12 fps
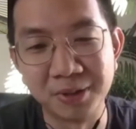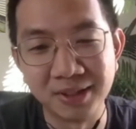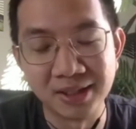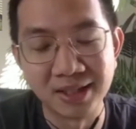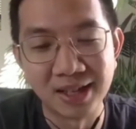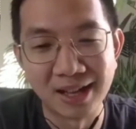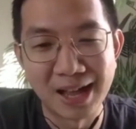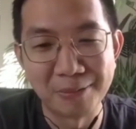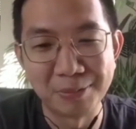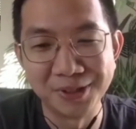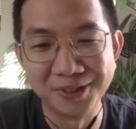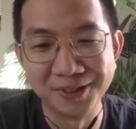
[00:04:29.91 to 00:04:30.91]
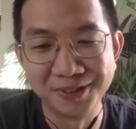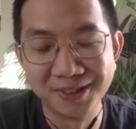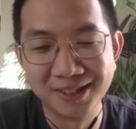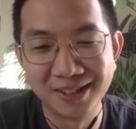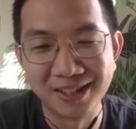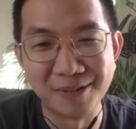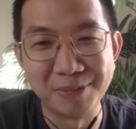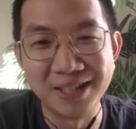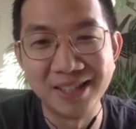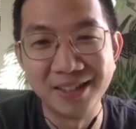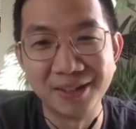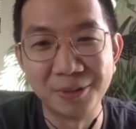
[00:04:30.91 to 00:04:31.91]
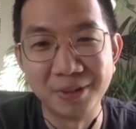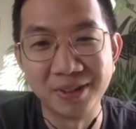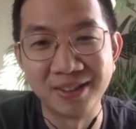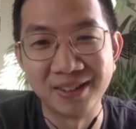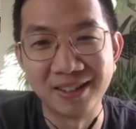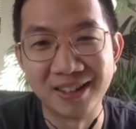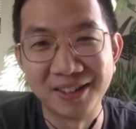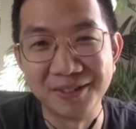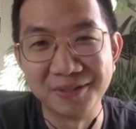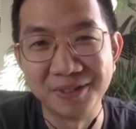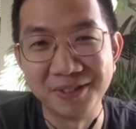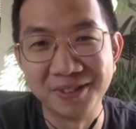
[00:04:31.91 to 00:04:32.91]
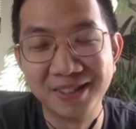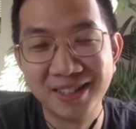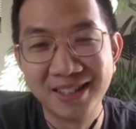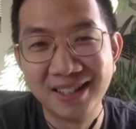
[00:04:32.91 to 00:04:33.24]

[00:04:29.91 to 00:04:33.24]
Really happy to be here with all of you.